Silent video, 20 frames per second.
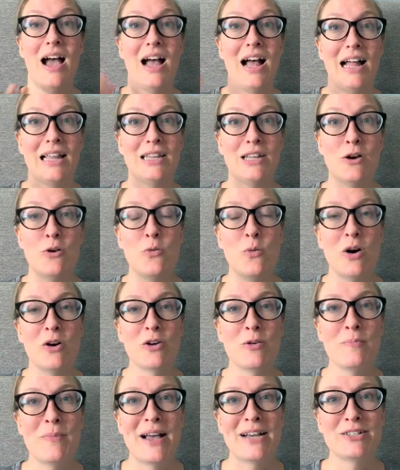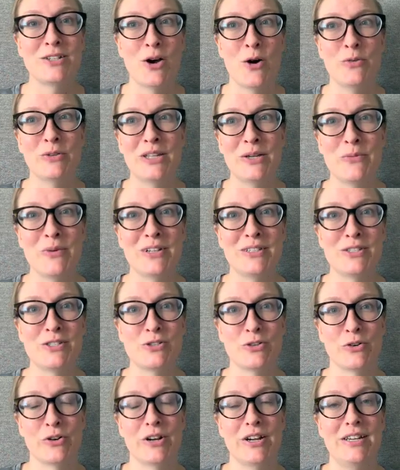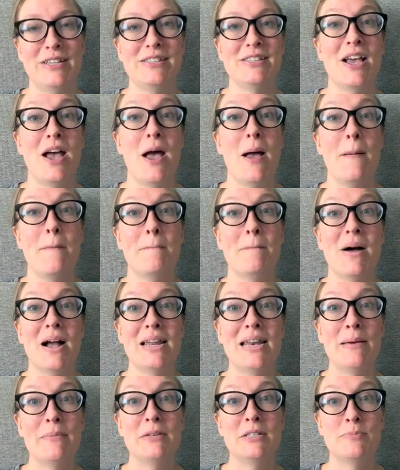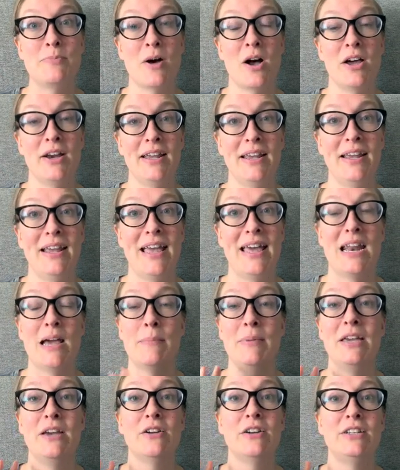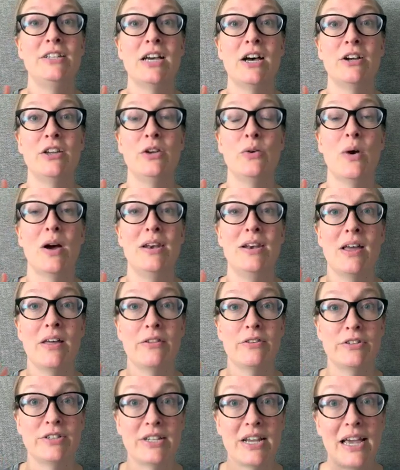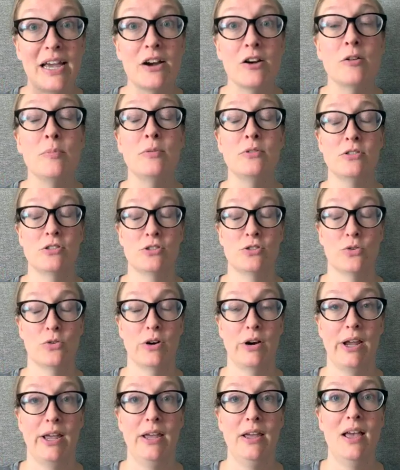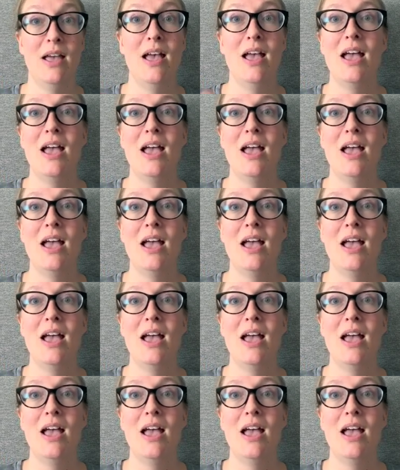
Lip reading: Hello, welcome back to Only One Stories. My name is Bonnie, and I'm here to tell you another terrible story.